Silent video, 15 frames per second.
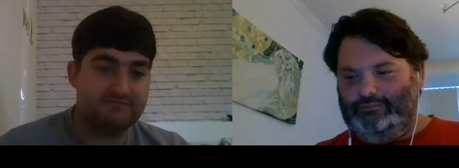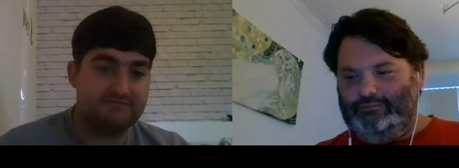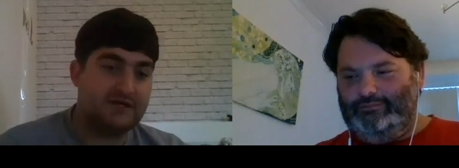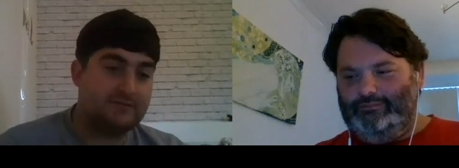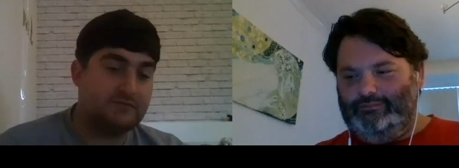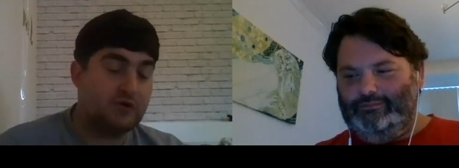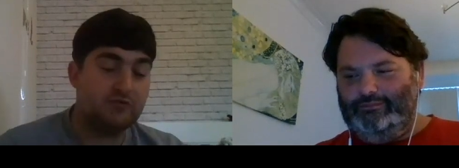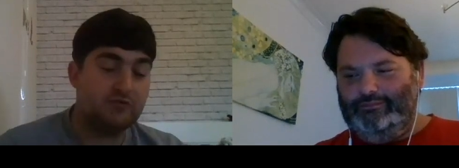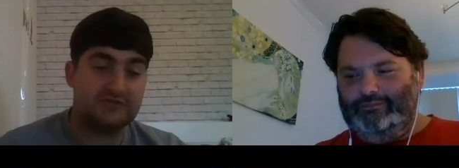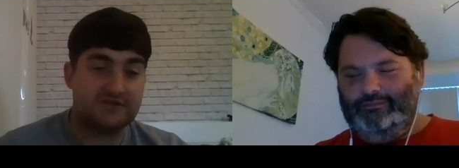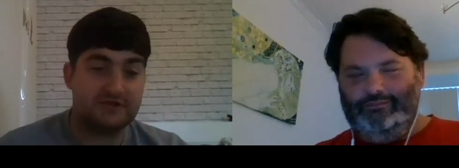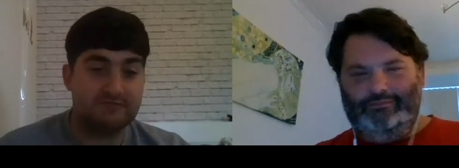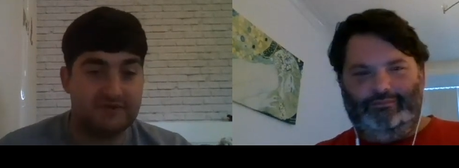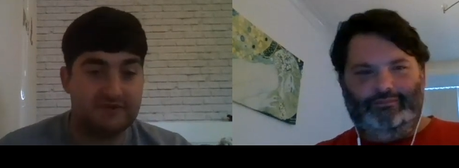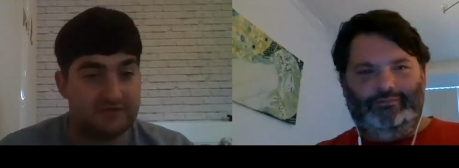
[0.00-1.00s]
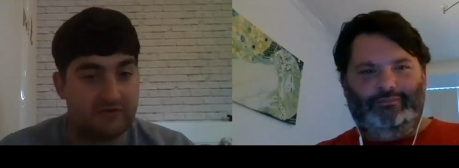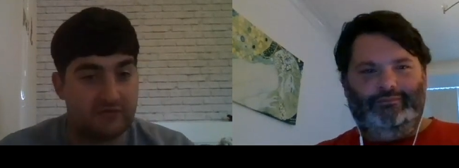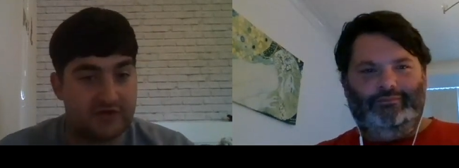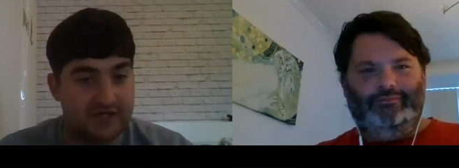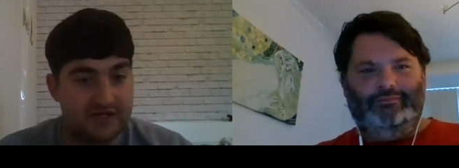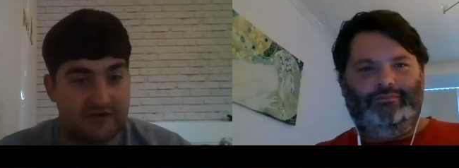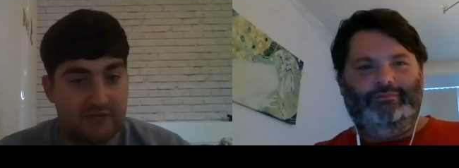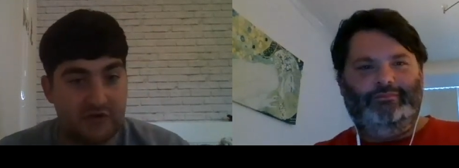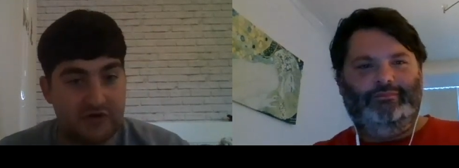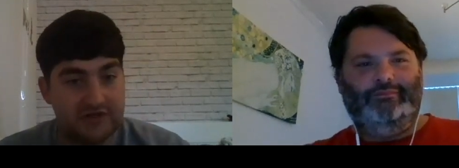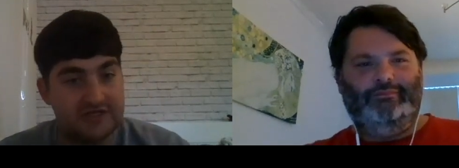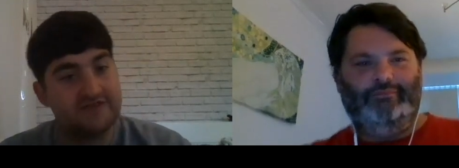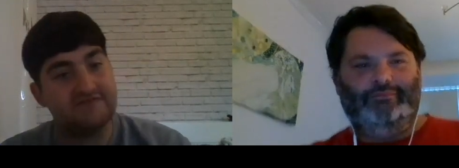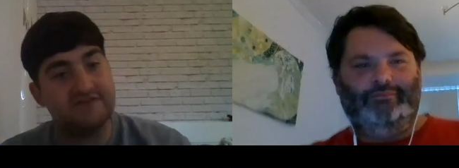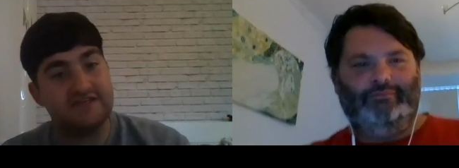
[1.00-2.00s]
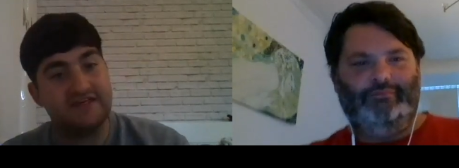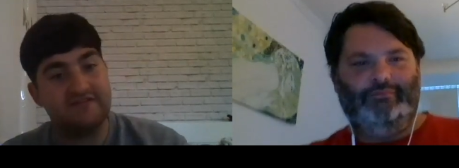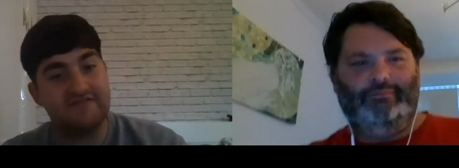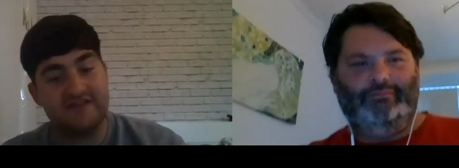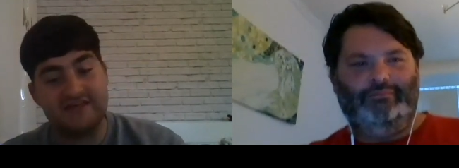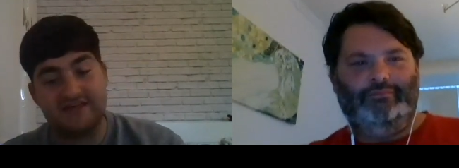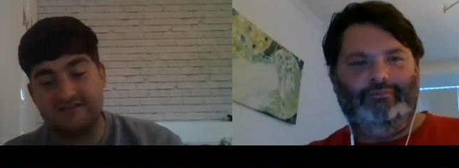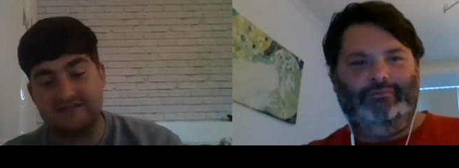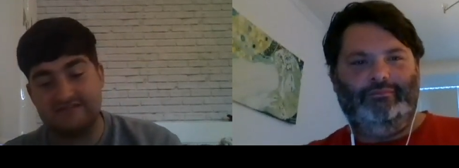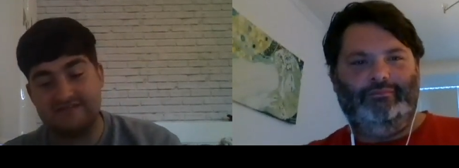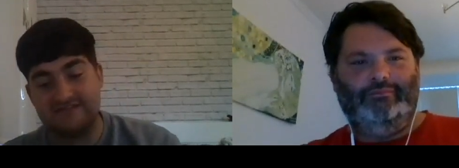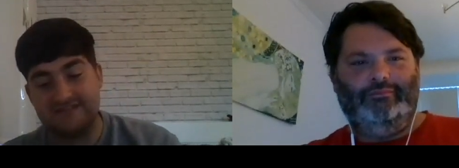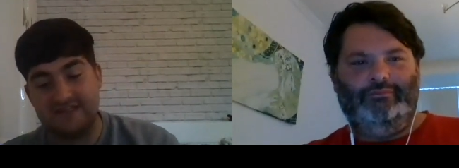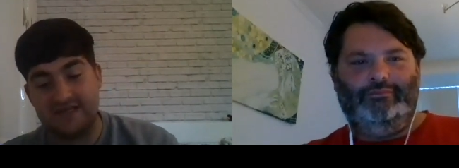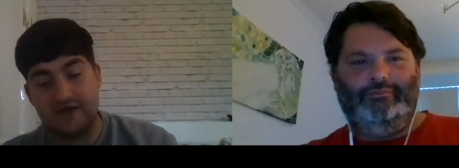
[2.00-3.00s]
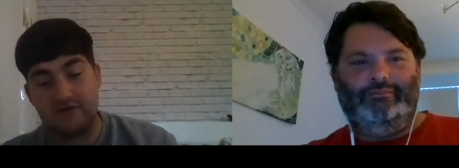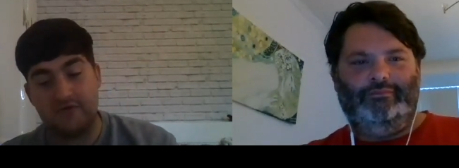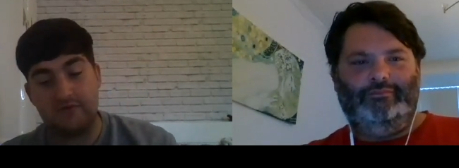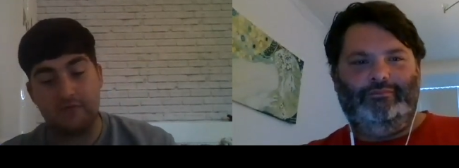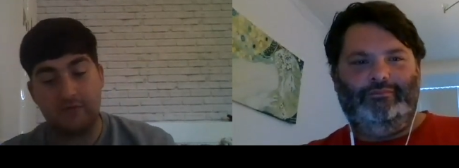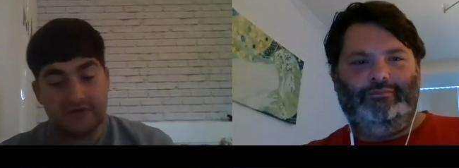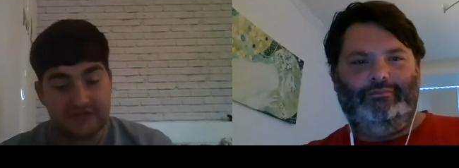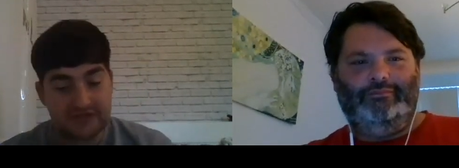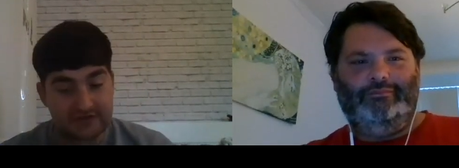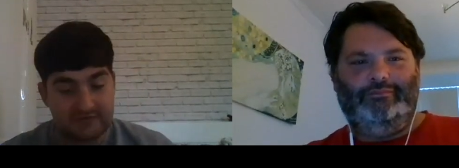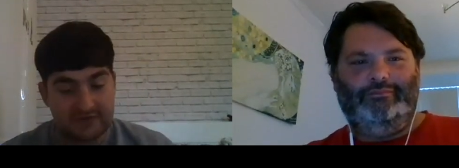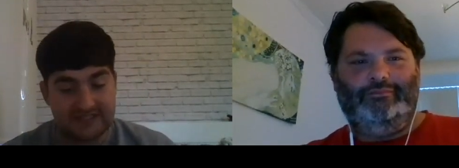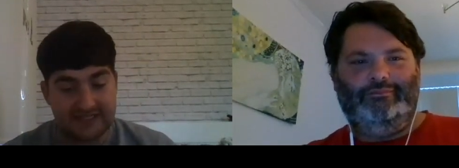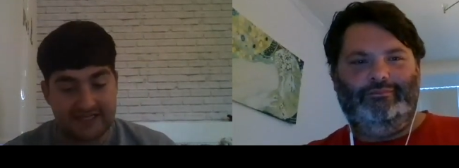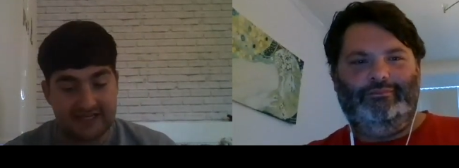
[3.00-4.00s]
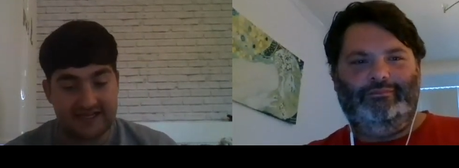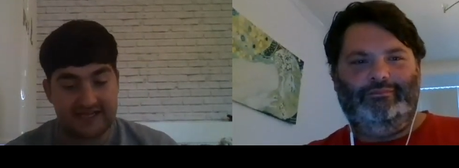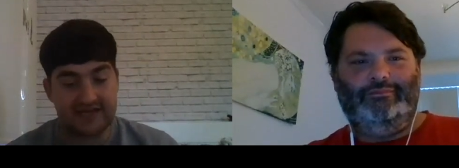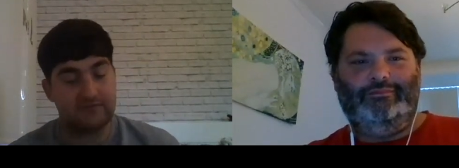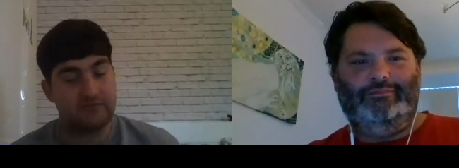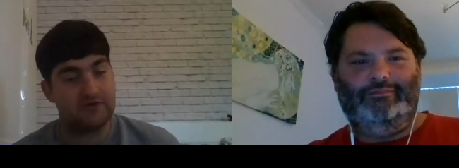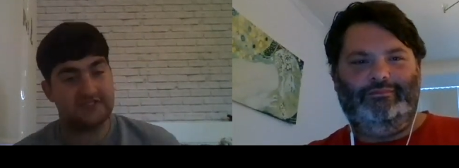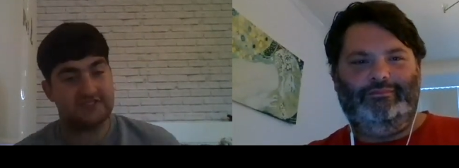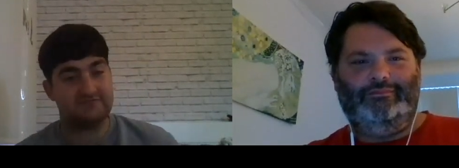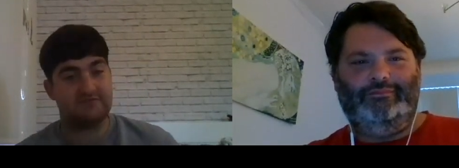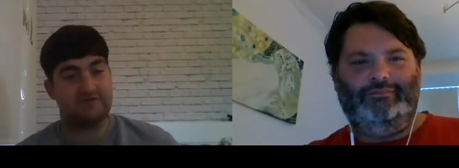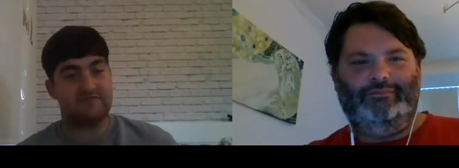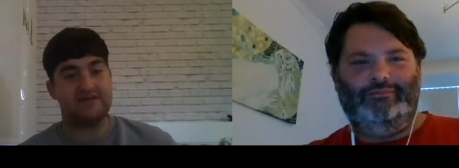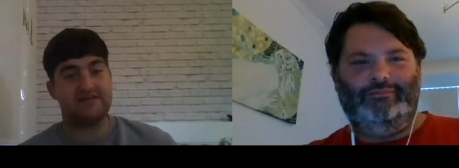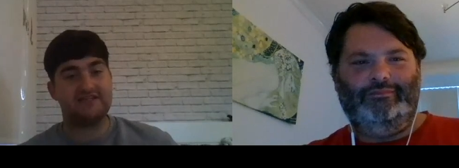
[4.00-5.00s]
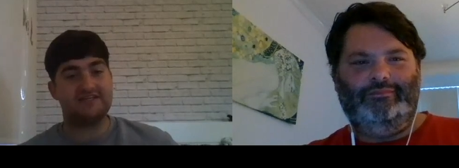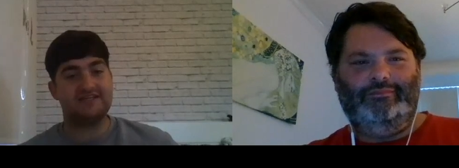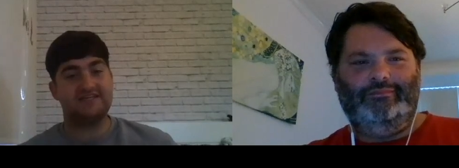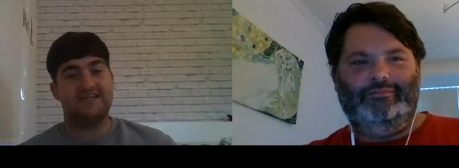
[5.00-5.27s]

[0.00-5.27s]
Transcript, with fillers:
Speaker 1: I'm hoping some people will want to come on and even give their what's on my telly and what's in my belly.